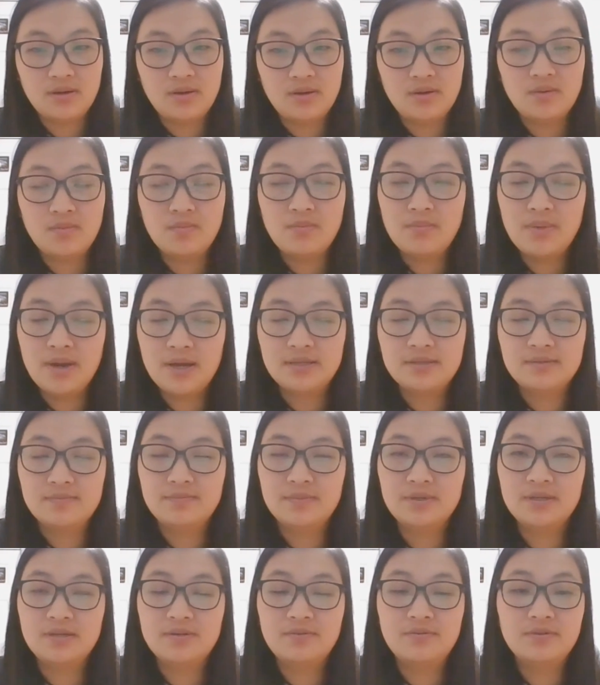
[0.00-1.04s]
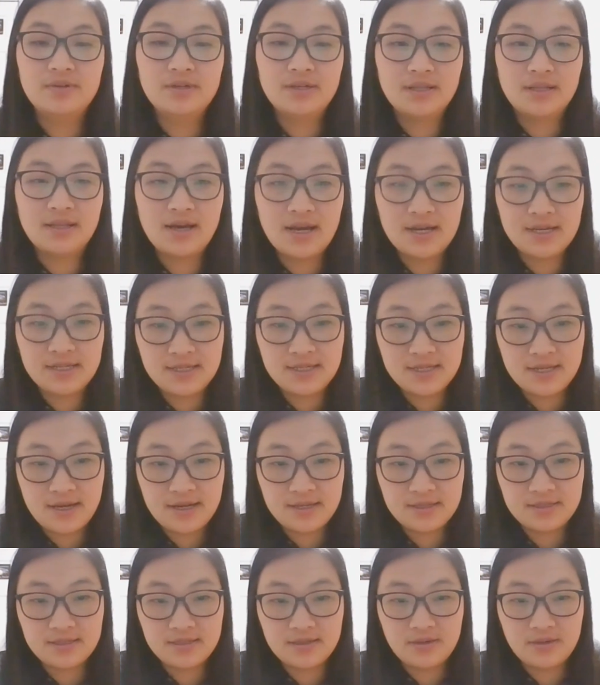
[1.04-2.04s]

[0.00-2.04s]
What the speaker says: made me realize that